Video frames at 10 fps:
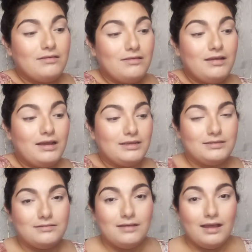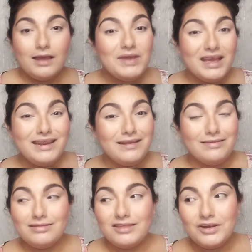You guys, I'm hitting
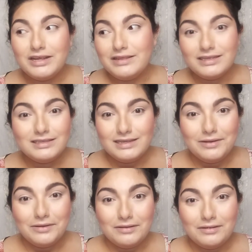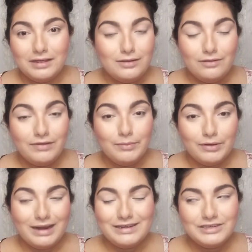30 this year in
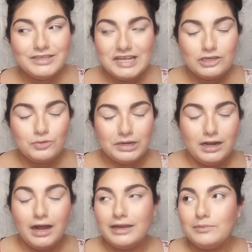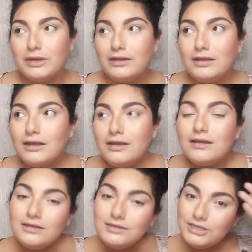November. I just hit 29, but
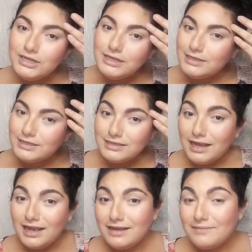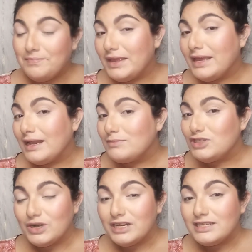geez. And I'm
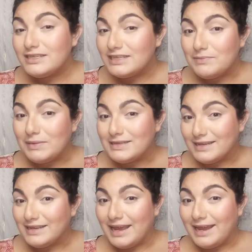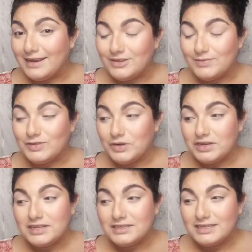starting to see my skin age. I'm starting
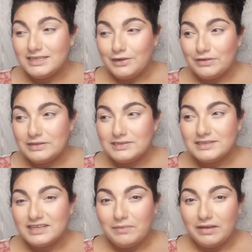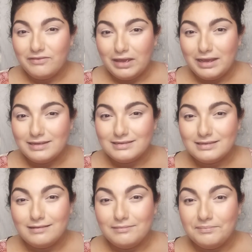to see differences in my face,
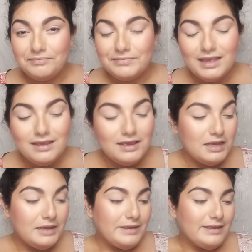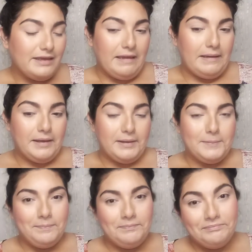and yeah,
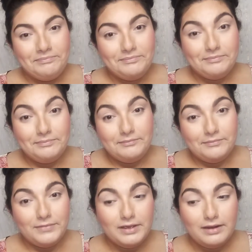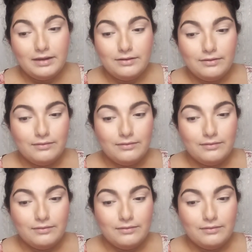what can I do?